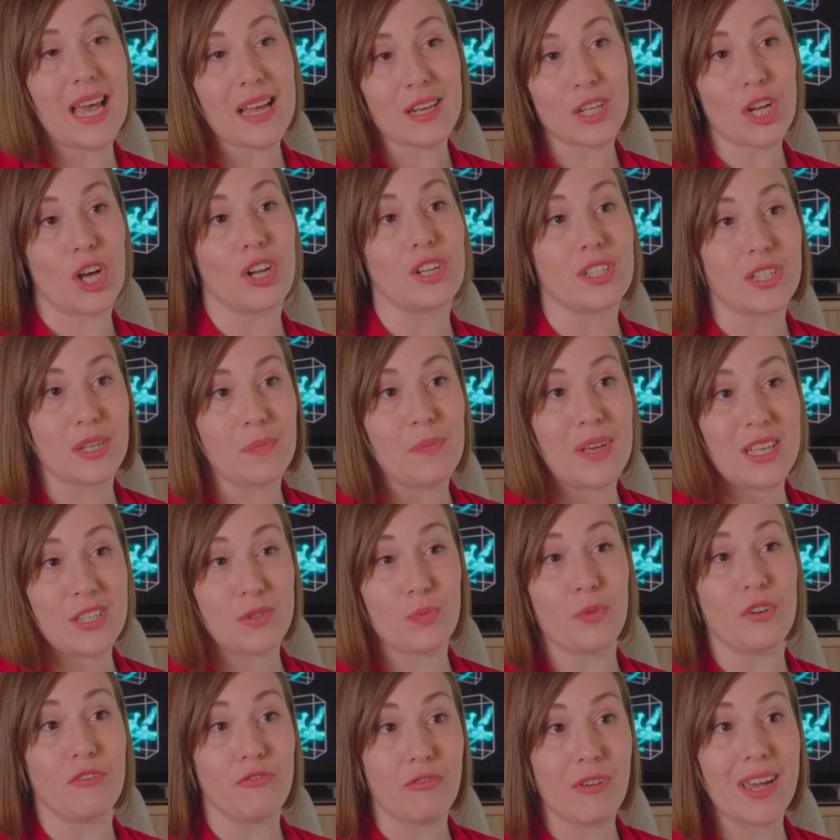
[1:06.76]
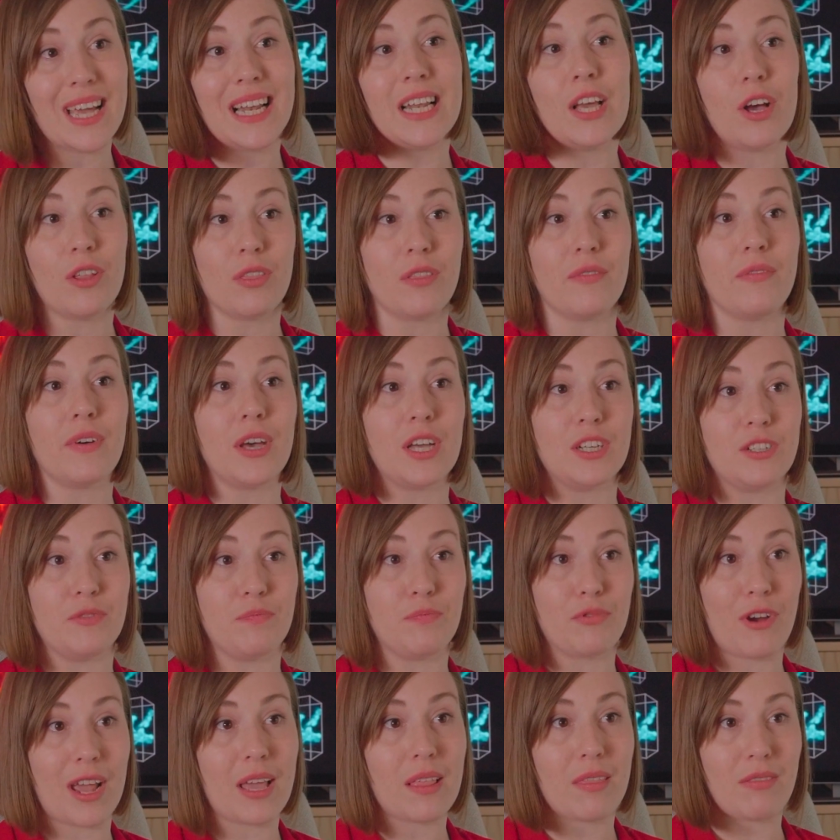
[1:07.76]
technology means we're really on the
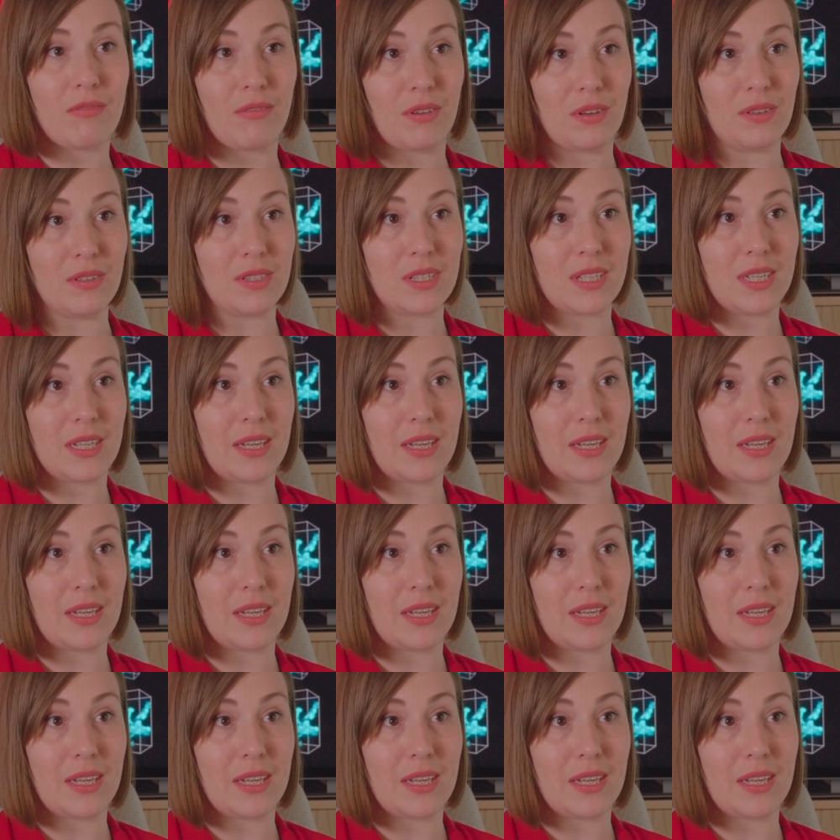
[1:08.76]
verge of breakthroughs